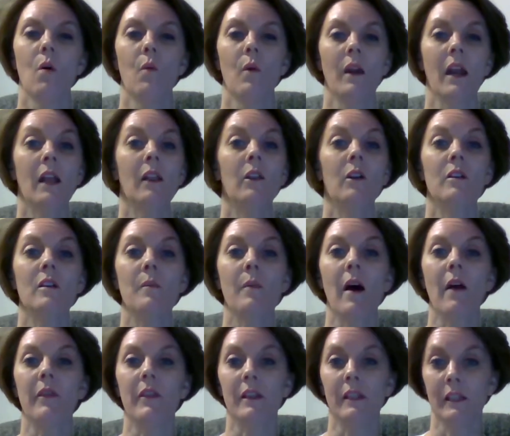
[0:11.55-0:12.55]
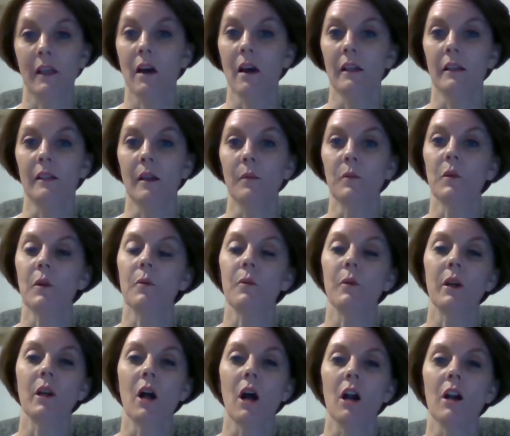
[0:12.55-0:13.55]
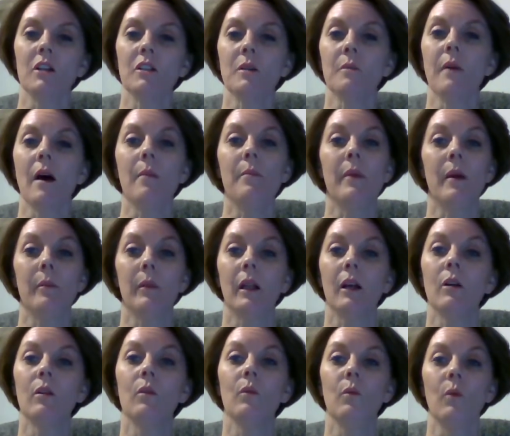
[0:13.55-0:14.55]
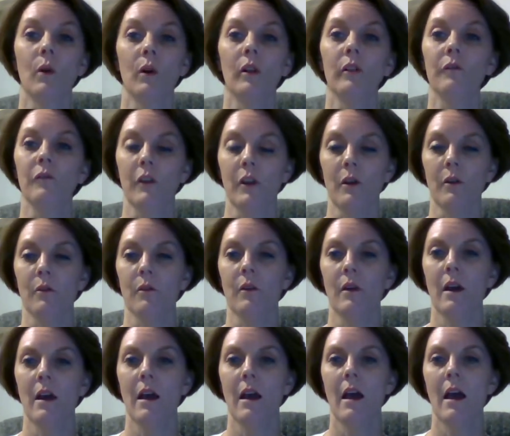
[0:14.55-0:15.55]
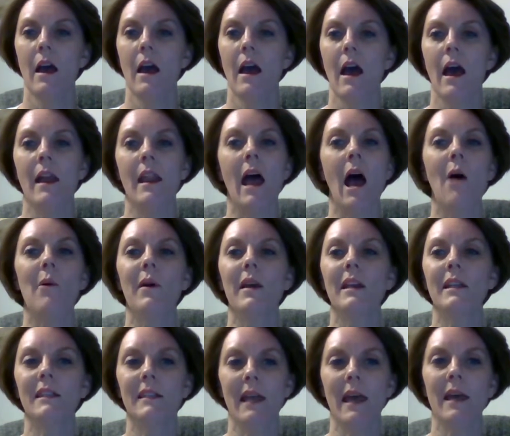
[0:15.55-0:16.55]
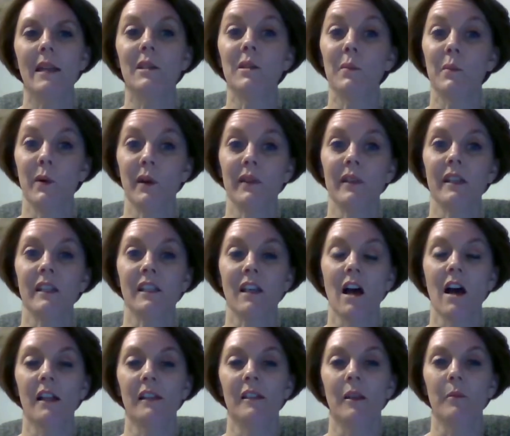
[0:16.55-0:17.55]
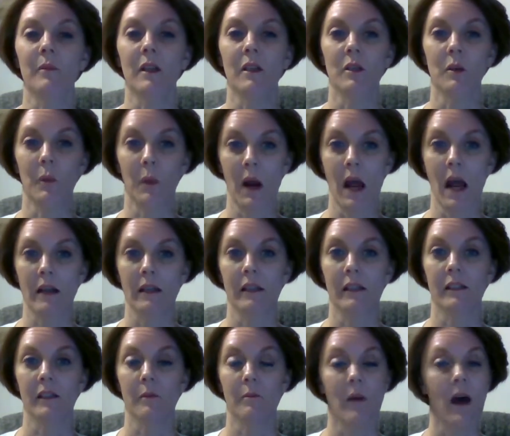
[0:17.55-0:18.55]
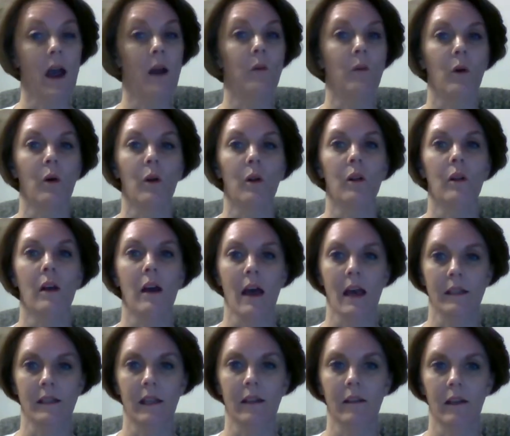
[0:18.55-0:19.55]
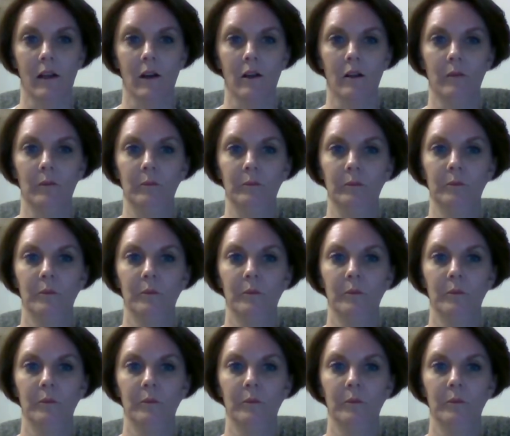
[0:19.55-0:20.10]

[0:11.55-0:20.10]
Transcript: what I learned about this concept with regard to my biblical worldview, and how I intend to put this concept into practice in my role as a leader.